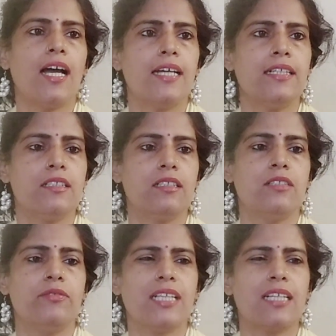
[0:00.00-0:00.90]

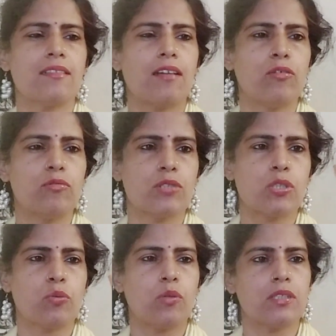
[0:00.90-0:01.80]
and we get
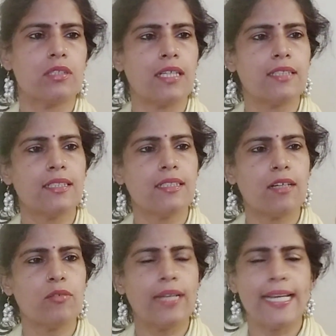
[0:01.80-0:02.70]
around I think
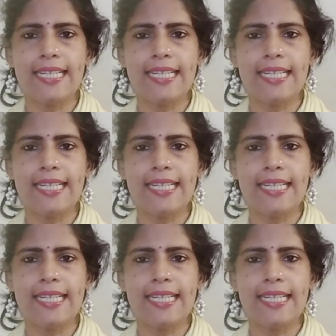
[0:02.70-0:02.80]
around